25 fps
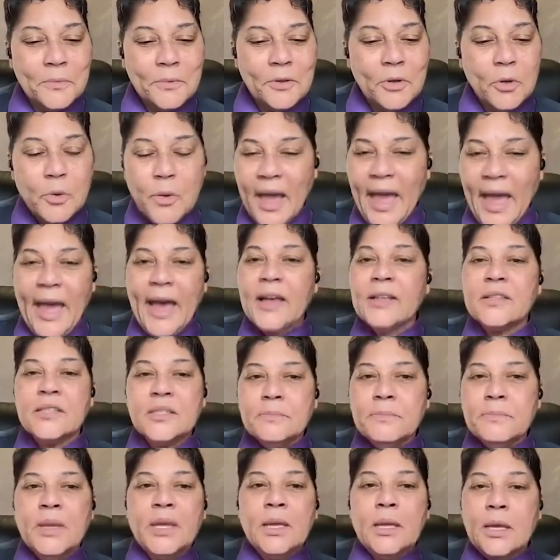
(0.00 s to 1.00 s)
who
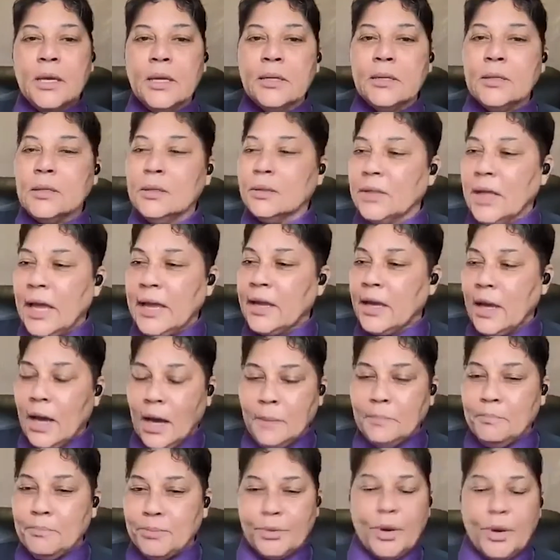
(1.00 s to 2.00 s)
has me in like
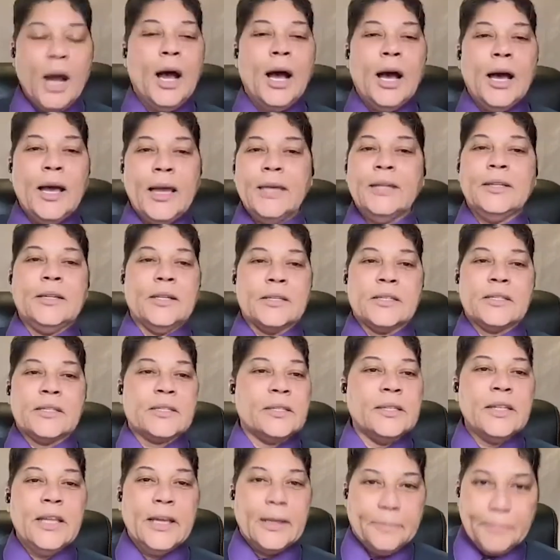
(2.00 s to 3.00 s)
a bra and a
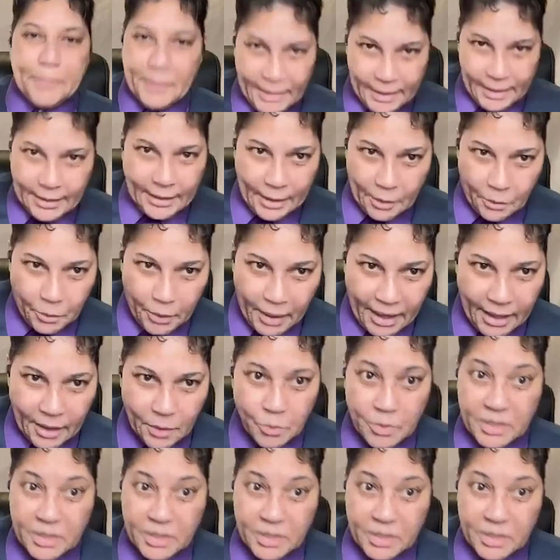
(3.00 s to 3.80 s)
slip anyway,